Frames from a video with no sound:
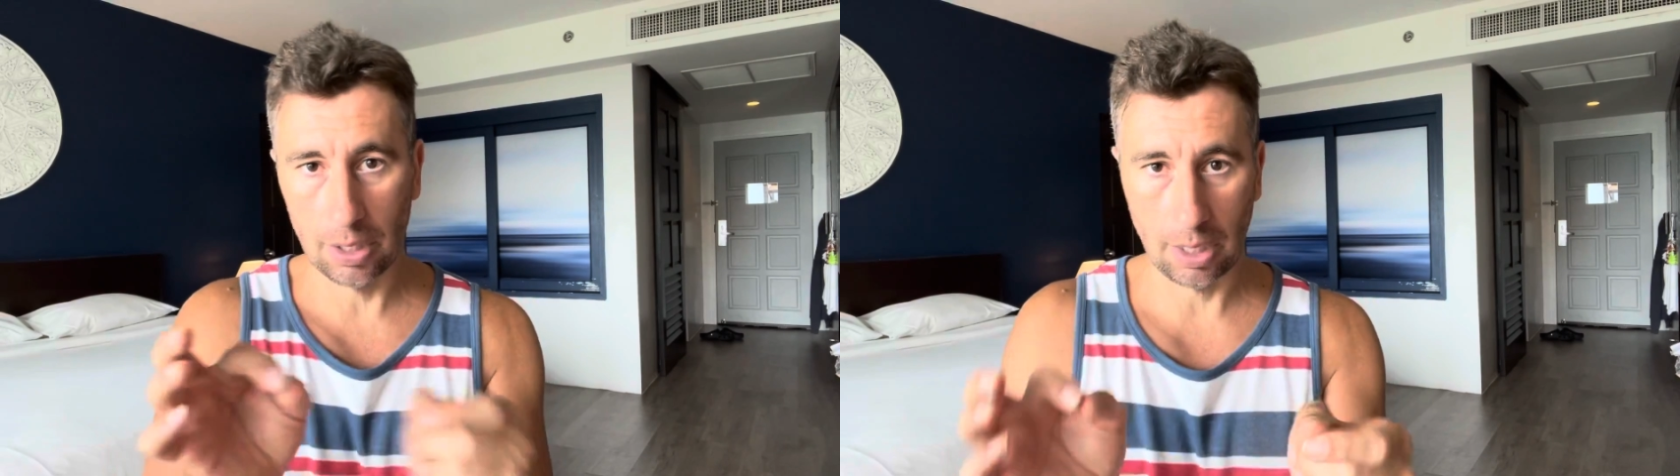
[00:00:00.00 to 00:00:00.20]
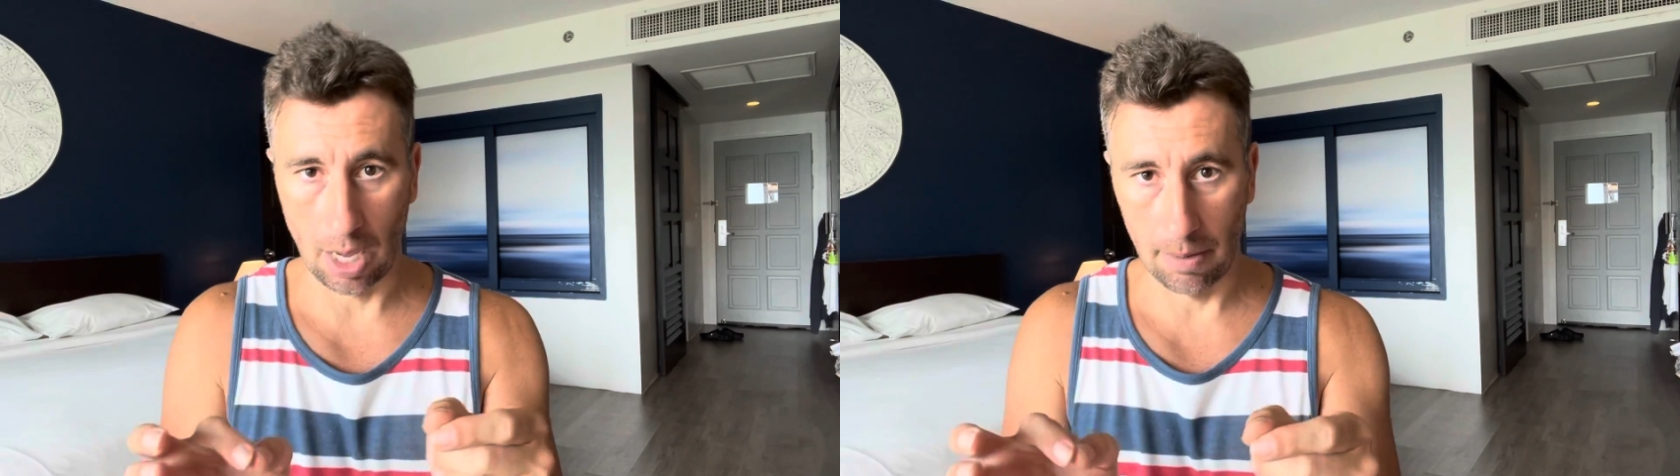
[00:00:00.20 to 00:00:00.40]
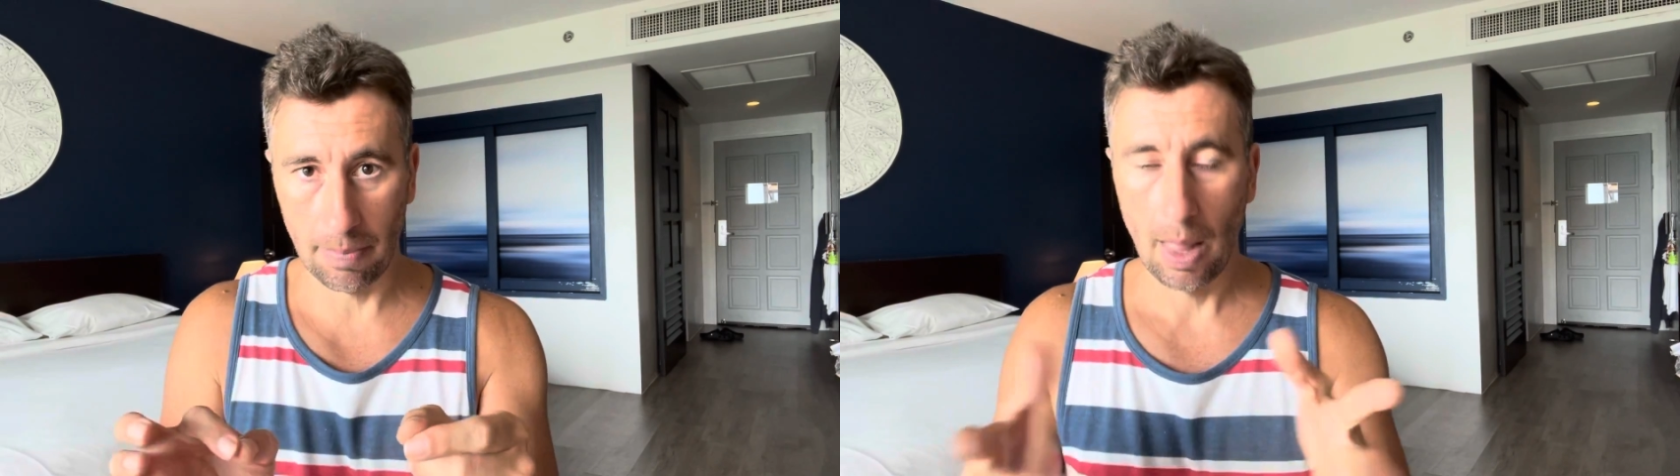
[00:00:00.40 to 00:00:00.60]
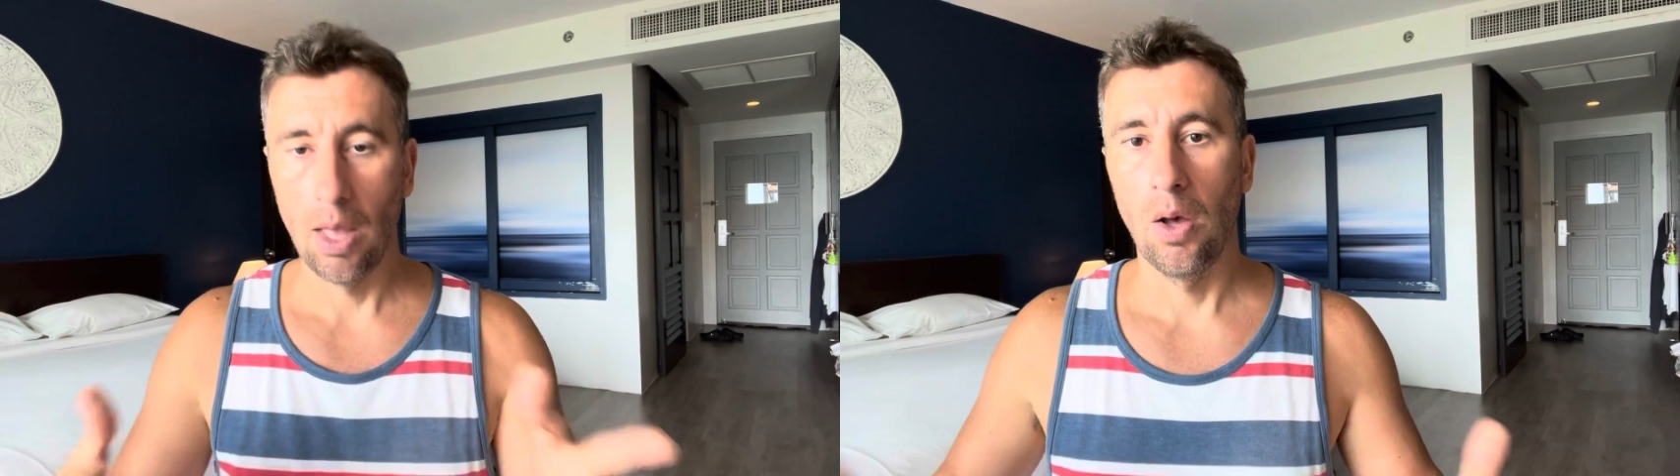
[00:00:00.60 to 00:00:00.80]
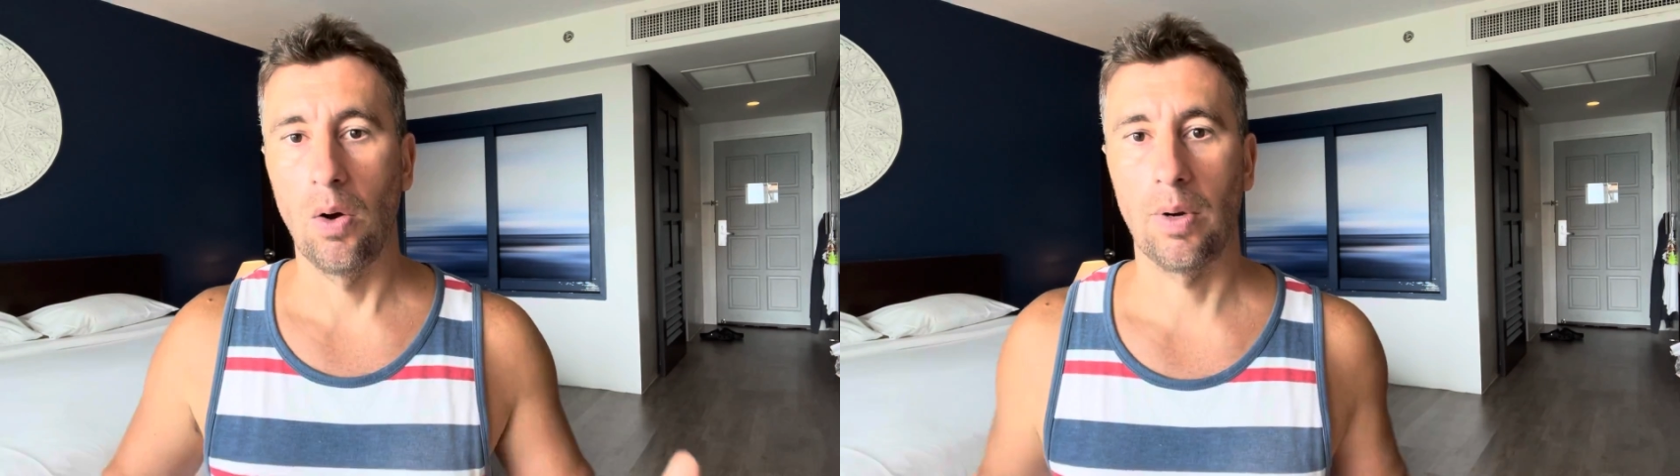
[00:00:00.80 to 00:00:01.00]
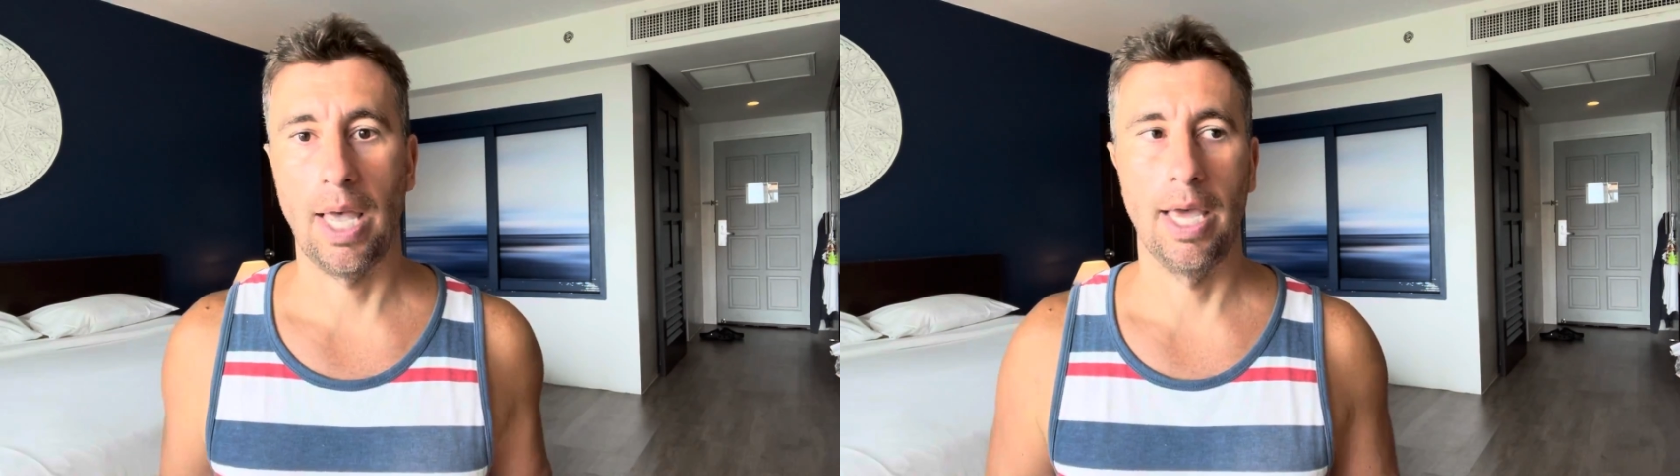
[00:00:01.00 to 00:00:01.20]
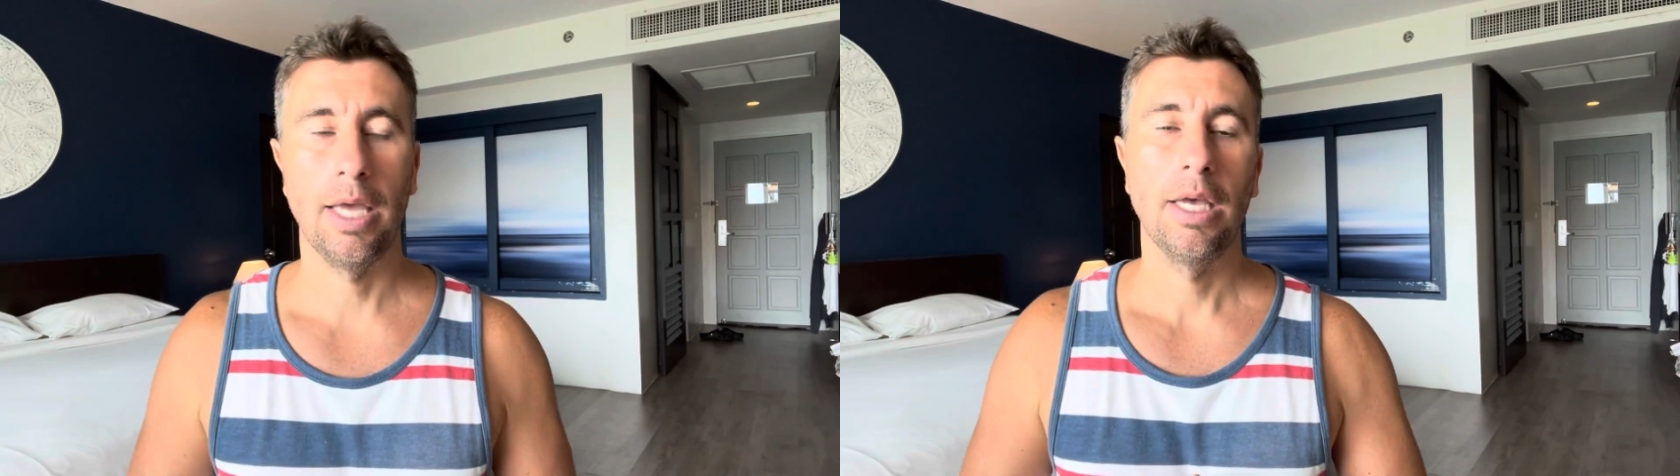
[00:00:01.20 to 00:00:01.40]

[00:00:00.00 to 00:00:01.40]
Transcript: to come, okay?